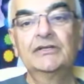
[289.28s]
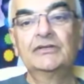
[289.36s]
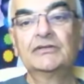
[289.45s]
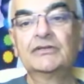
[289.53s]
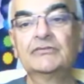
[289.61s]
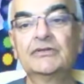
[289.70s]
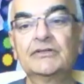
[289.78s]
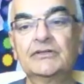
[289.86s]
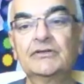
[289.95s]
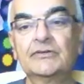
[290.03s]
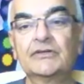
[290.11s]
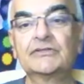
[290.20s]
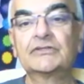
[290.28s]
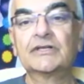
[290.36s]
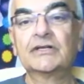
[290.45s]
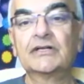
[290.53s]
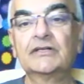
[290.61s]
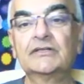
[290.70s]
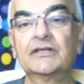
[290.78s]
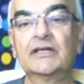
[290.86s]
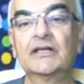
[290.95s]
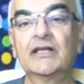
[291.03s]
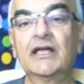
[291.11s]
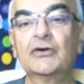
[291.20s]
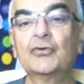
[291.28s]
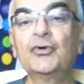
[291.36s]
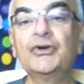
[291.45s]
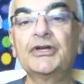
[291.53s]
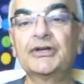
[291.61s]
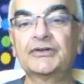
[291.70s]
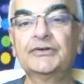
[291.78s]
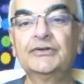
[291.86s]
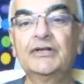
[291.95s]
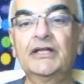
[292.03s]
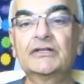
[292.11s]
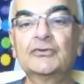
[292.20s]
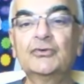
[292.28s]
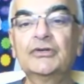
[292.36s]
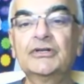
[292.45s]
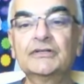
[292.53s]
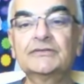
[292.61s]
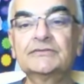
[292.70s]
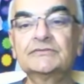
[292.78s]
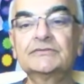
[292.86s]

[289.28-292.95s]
You give it's a courier, like the courier.